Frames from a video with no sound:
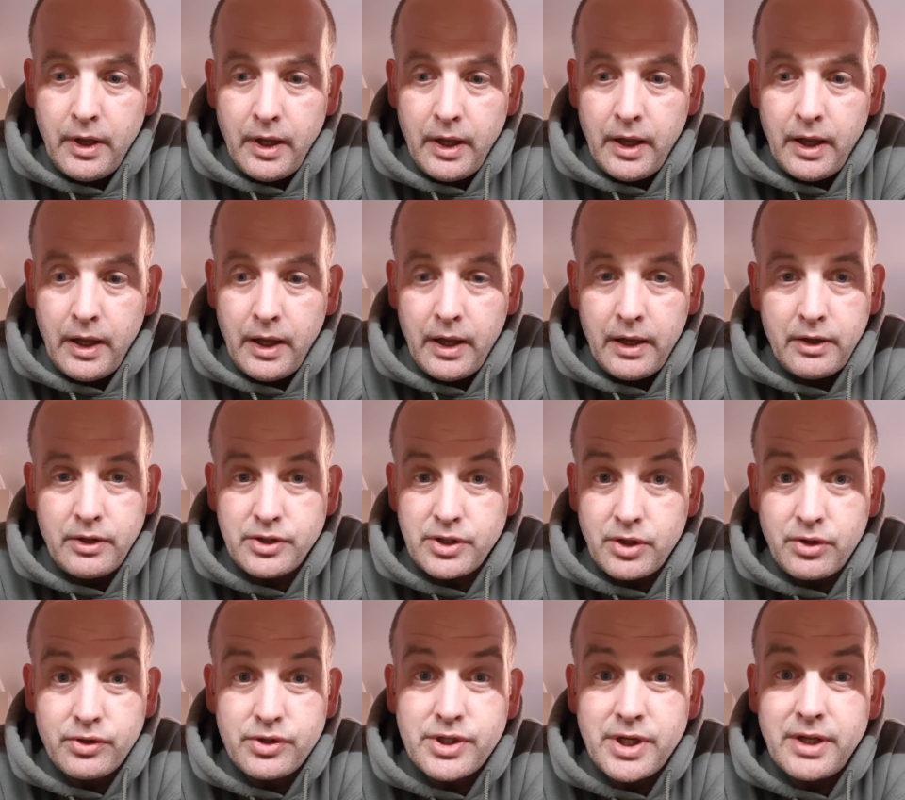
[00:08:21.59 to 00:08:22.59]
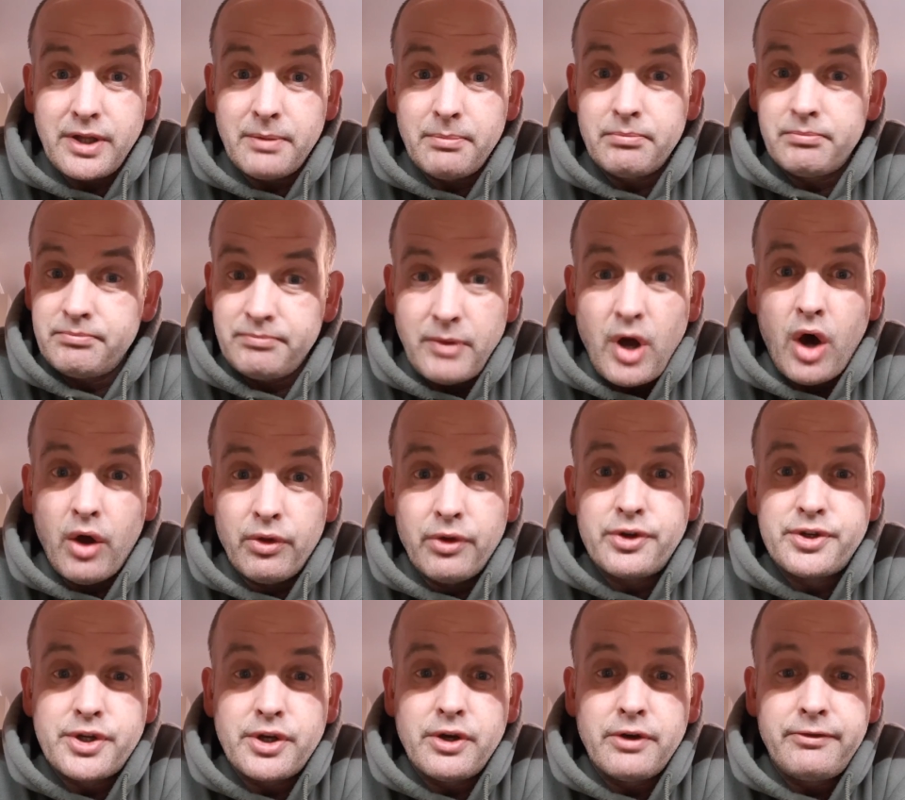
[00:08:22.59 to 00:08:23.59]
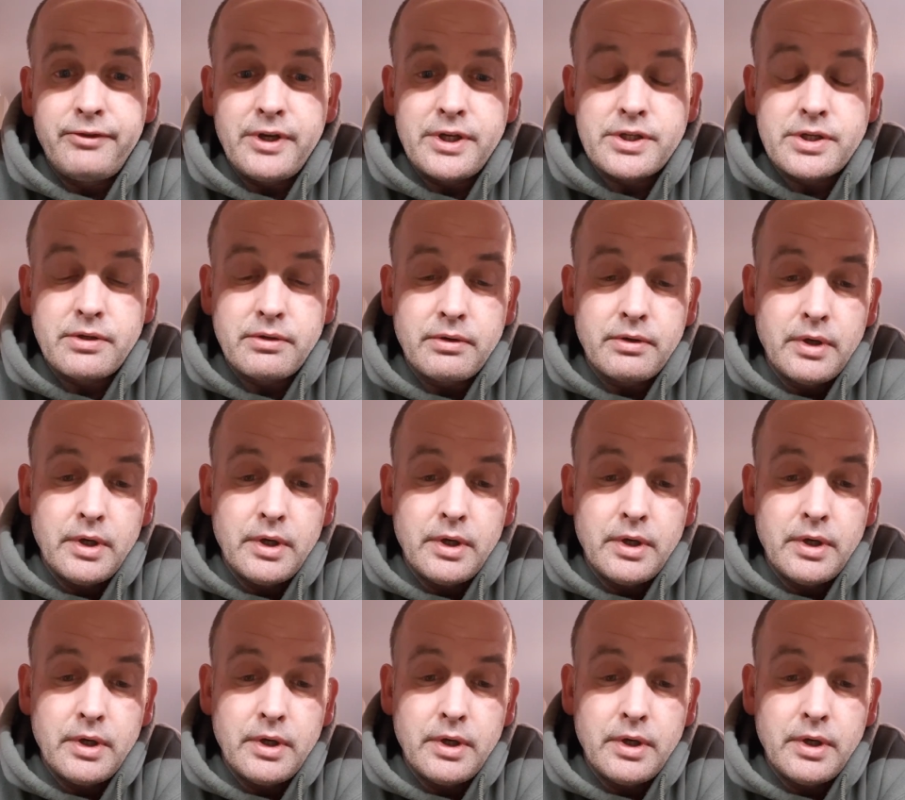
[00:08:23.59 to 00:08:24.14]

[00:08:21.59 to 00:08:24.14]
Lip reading: because I could see them on the surface.